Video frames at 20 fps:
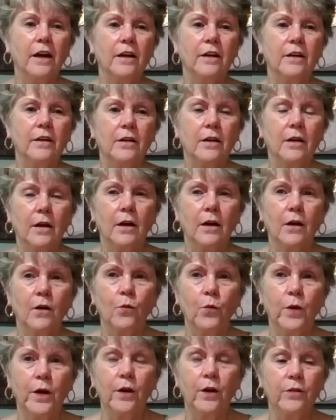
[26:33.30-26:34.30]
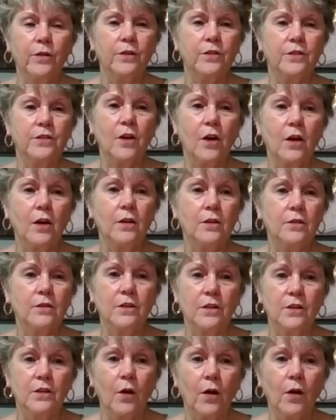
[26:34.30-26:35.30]
and no. we are the sons
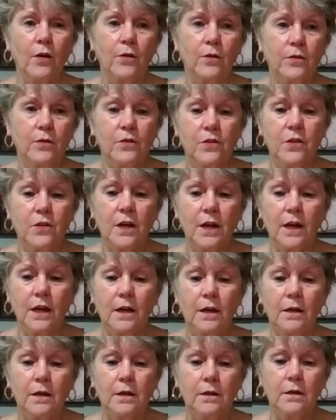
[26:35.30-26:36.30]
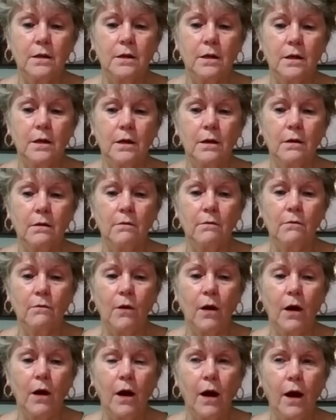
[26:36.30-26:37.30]
and daughters. And
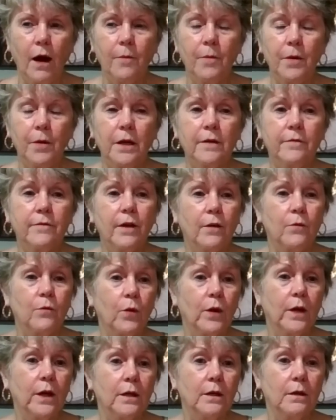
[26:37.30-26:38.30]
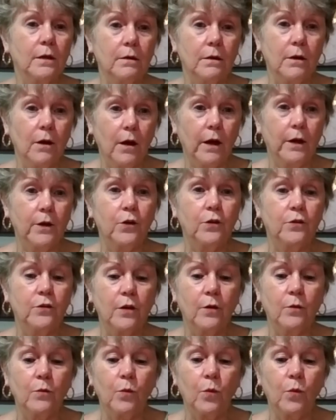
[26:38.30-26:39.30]
I believe that when, you know, like you
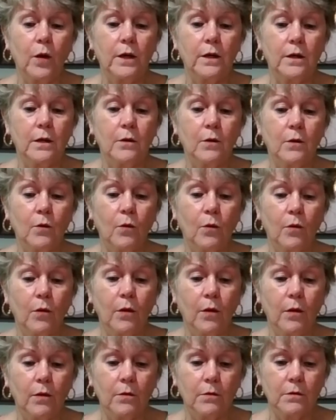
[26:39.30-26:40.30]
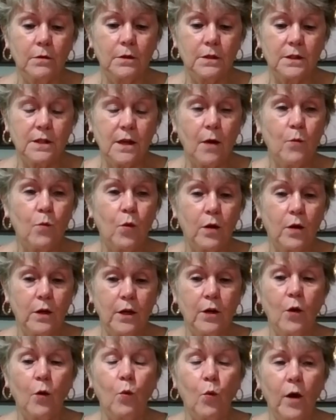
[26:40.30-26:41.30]
said, what some,
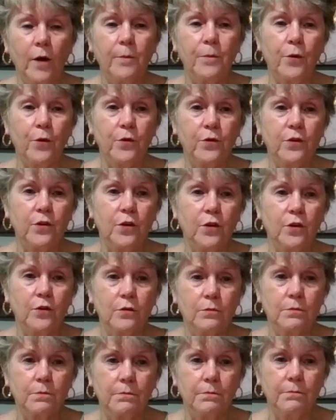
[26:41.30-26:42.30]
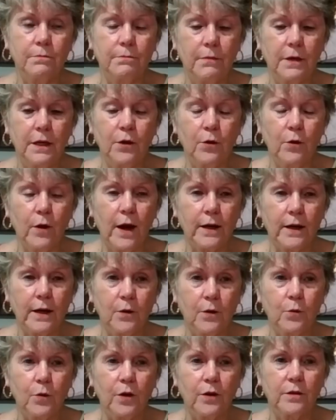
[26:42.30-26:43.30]
you know, one person you're
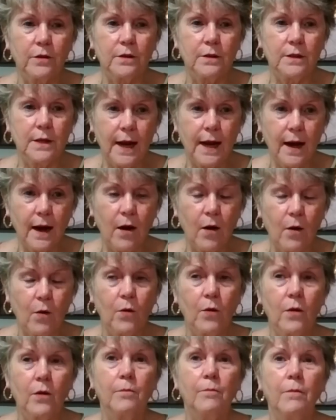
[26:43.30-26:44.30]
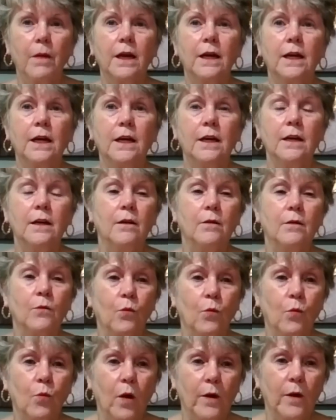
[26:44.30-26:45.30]
interacting with now may need
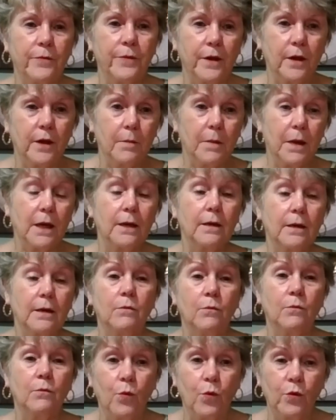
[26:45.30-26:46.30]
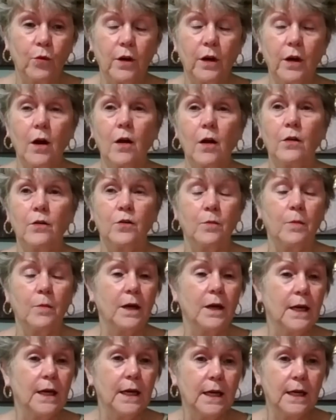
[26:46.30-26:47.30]
one thing, you need word of knowledge, or
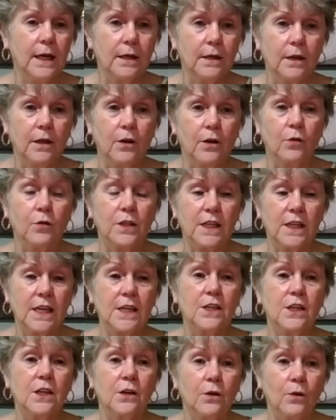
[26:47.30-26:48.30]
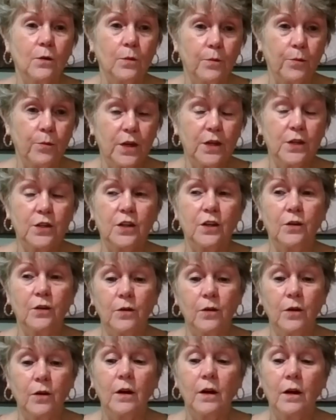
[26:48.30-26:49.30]
may need, you know, teaching or preaching
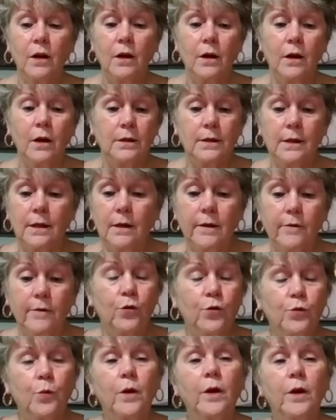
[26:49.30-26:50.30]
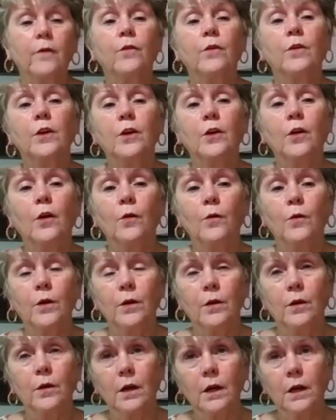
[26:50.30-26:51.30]
or deliverance, whatever, you know.
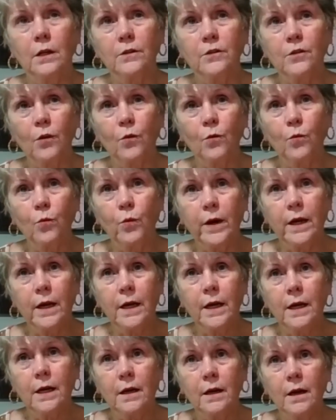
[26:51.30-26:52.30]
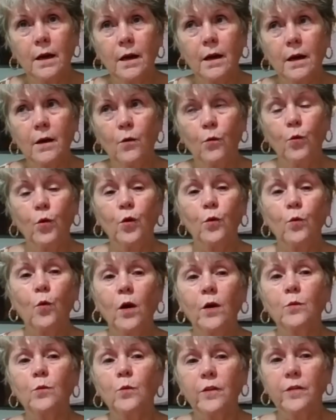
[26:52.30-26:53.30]
And so we we're
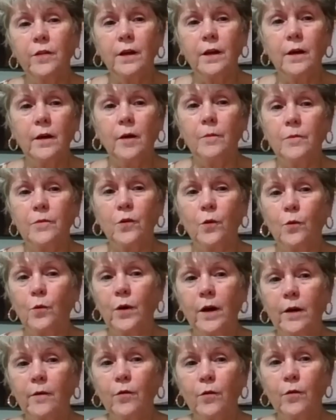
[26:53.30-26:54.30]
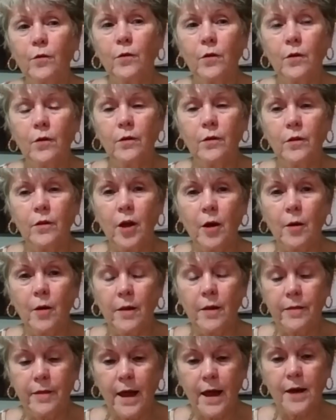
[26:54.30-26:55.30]
one with him. So whatever the
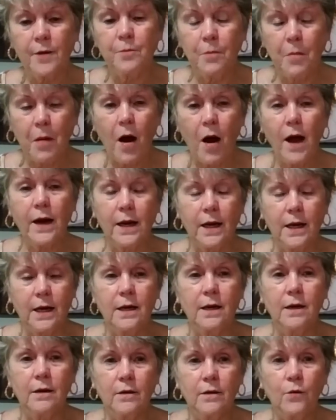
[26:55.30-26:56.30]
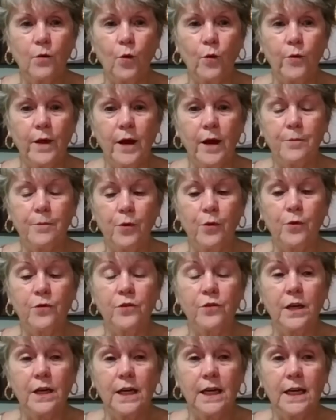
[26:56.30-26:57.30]
that body or that
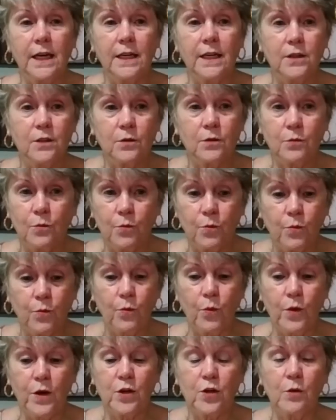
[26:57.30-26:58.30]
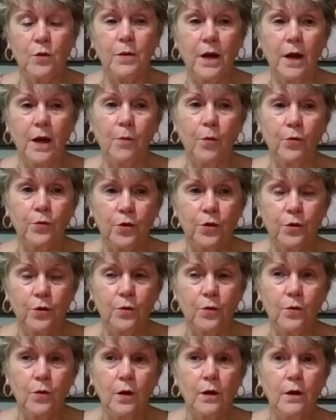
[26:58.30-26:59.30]
person needs, we should be able
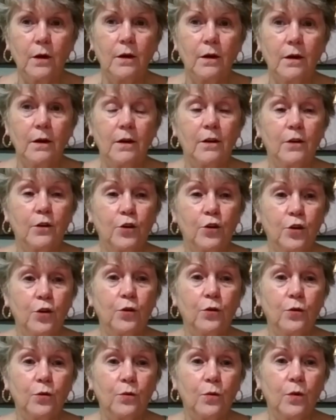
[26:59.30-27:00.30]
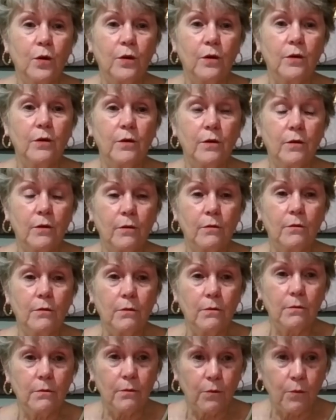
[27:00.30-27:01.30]
to do
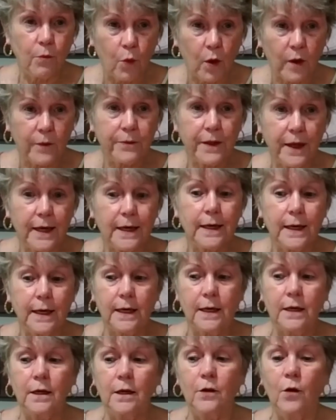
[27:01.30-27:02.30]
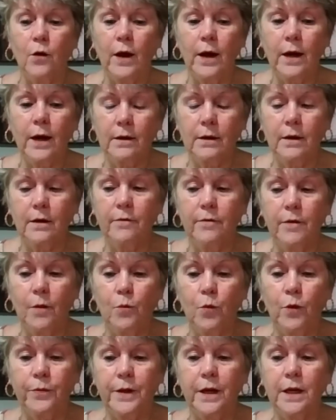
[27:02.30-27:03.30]
what they need, you know, give
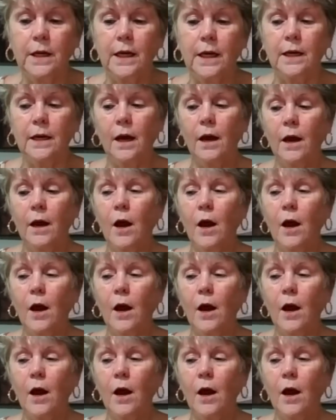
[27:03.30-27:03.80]
them what they yeah. need.